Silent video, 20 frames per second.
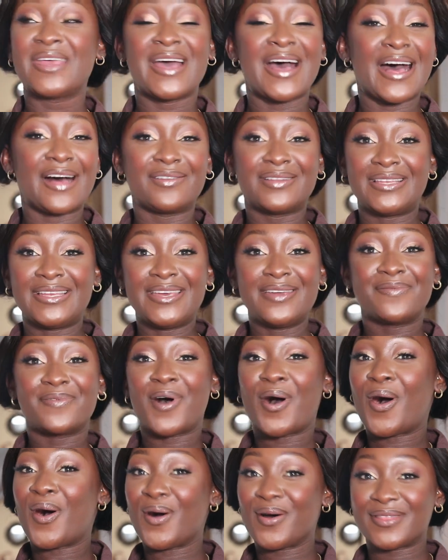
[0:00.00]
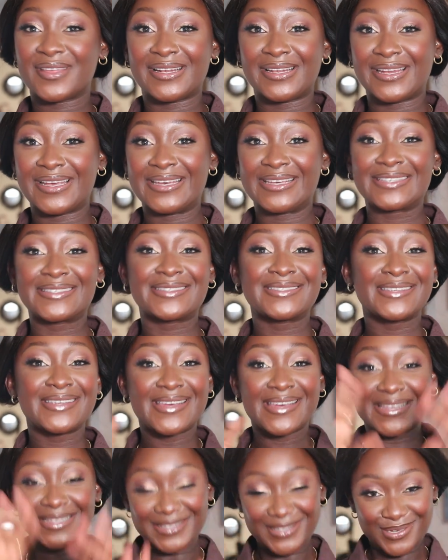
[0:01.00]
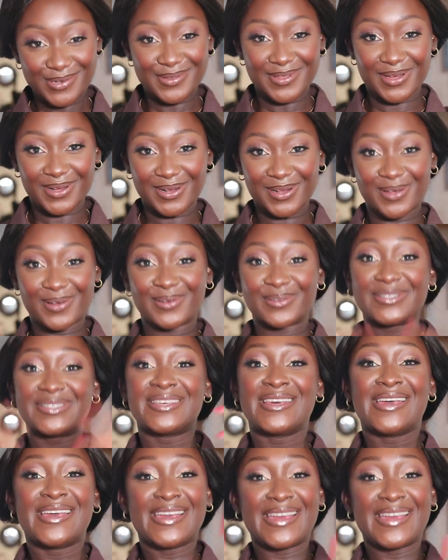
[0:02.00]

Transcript: I'll leave all the links to the clothes